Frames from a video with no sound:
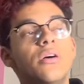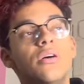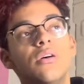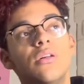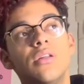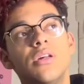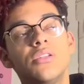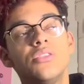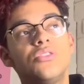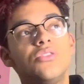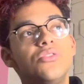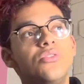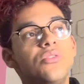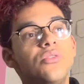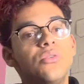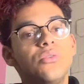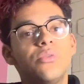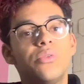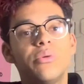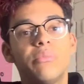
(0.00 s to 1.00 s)
let's
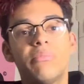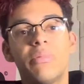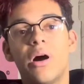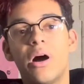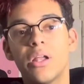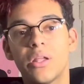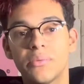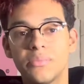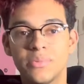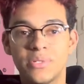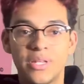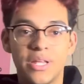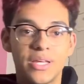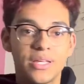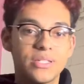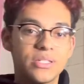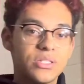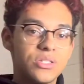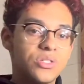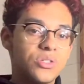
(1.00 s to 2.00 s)
do the bottoms
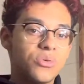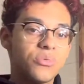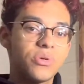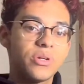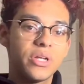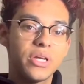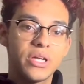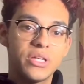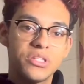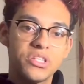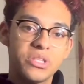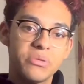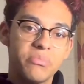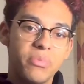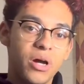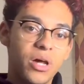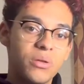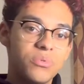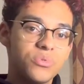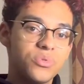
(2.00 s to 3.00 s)
next. So we're going to get into the
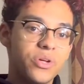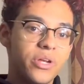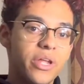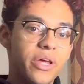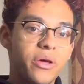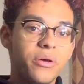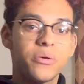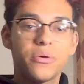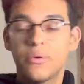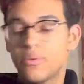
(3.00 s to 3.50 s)
bottoms right now.